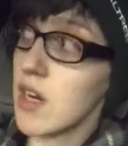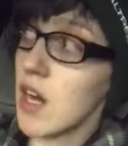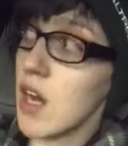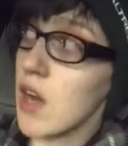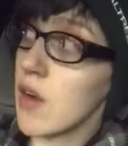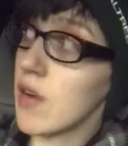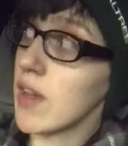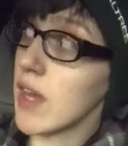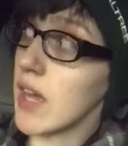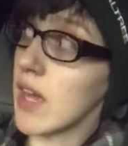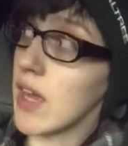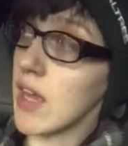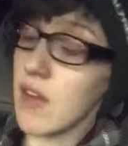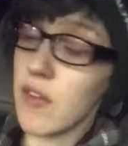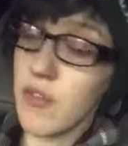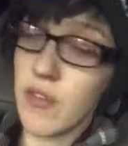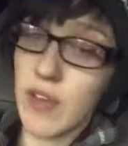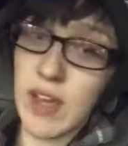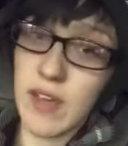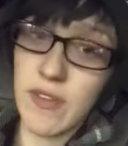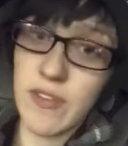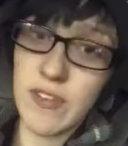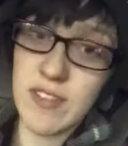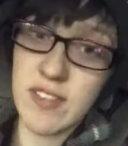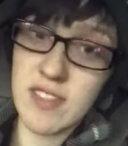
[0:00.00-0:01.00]
Okay, if
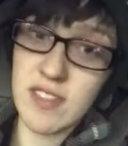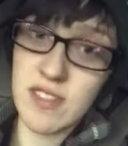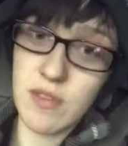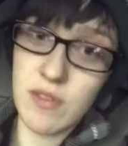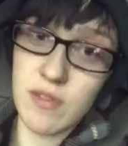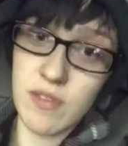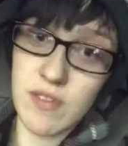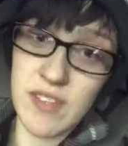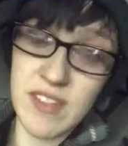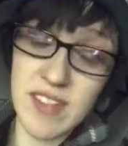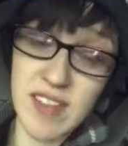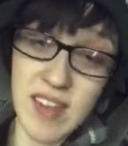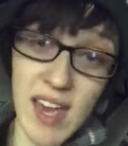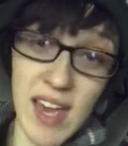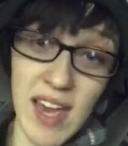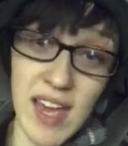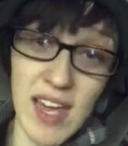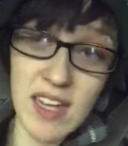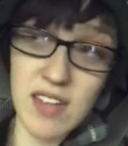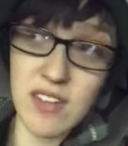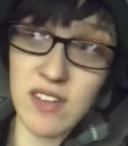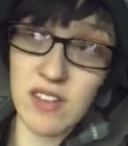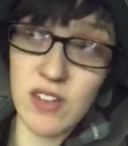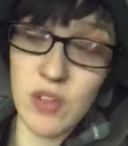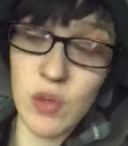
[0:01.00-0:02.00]
life is
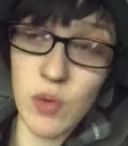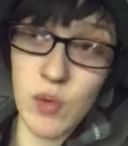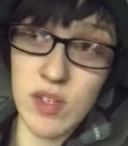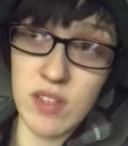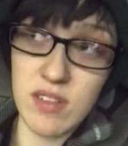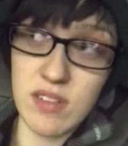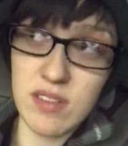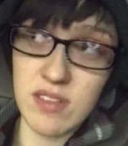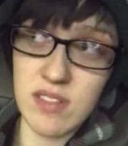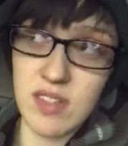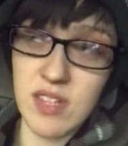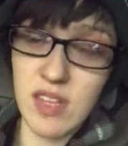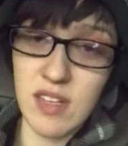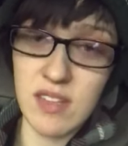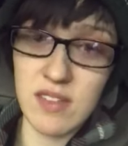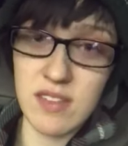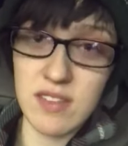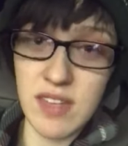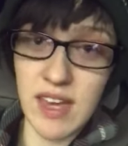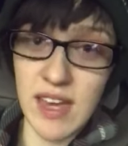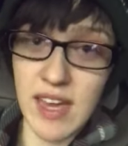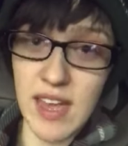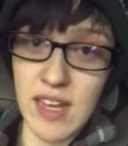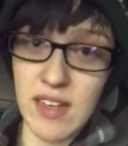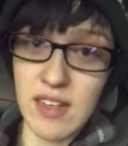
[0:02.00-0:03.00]
sad, you're going to see it
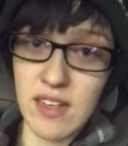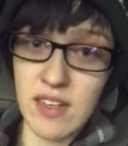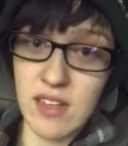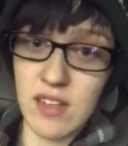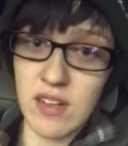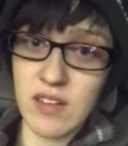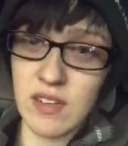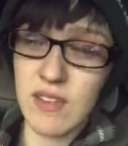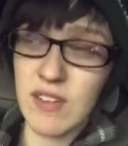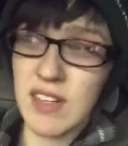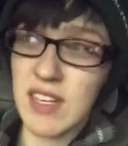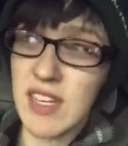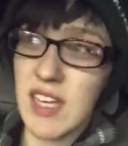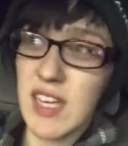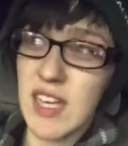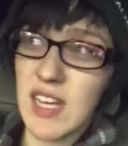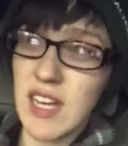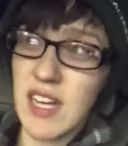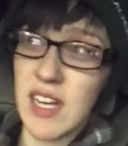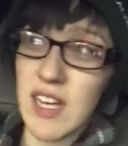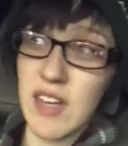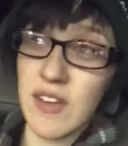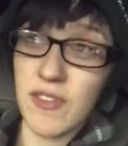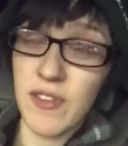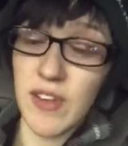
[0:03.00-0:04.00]
sad, you know?
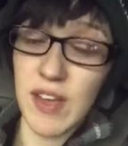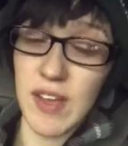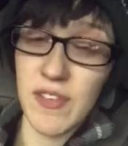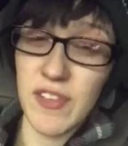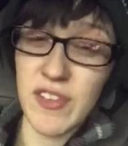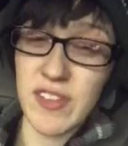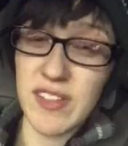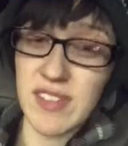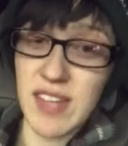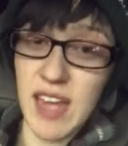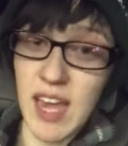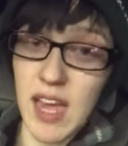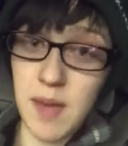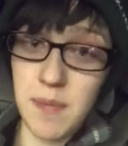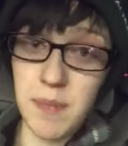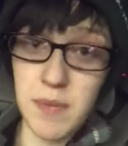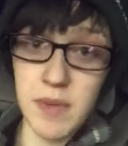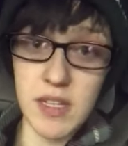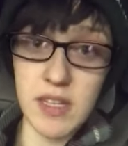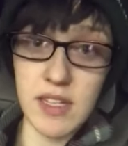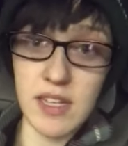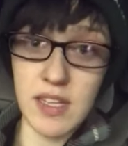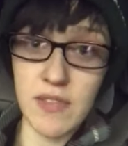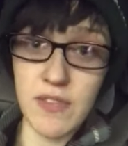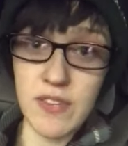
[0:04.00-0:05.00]
If life is
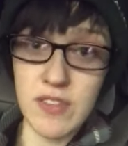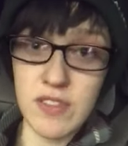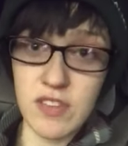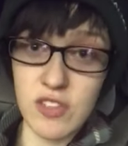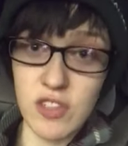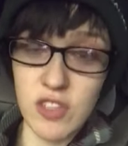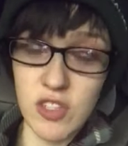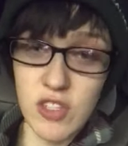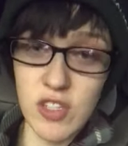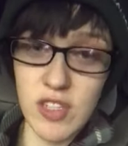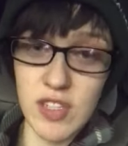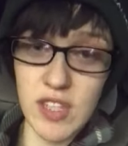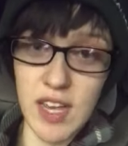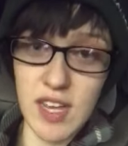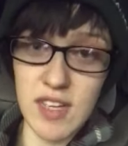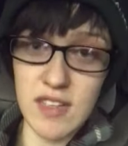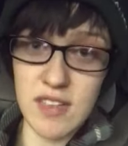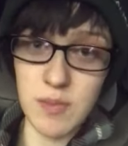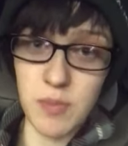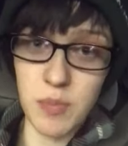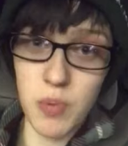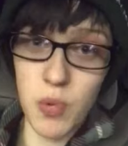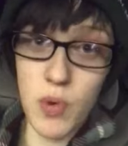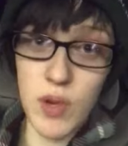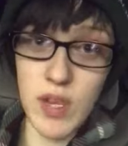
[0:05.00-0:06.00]
happy and life is good and it has
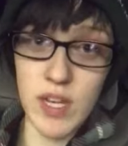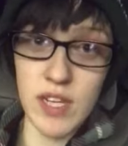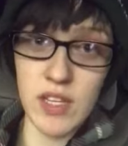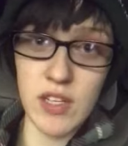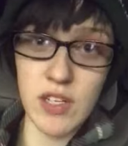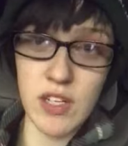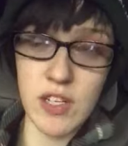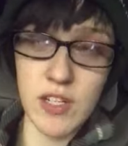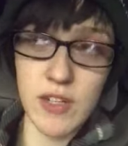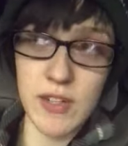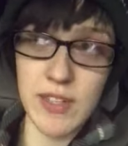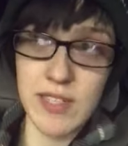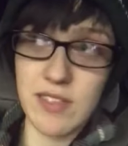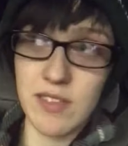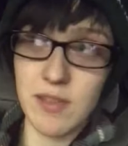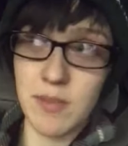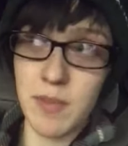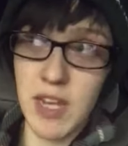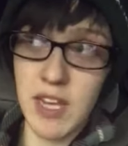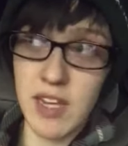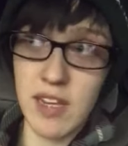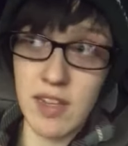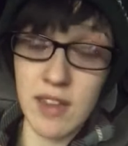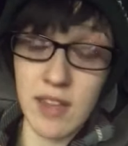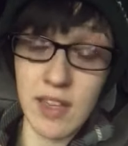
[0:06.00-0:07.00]
a point, you're going to
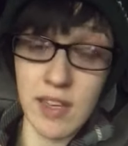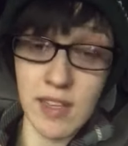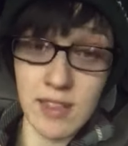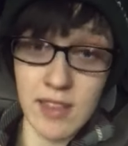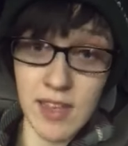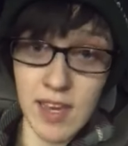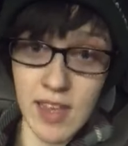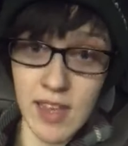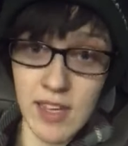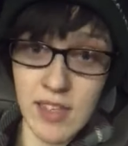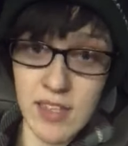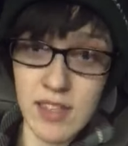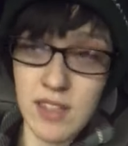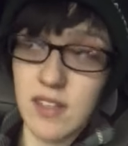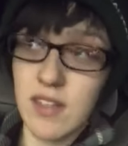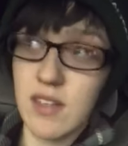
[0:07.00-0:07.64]
make it like that.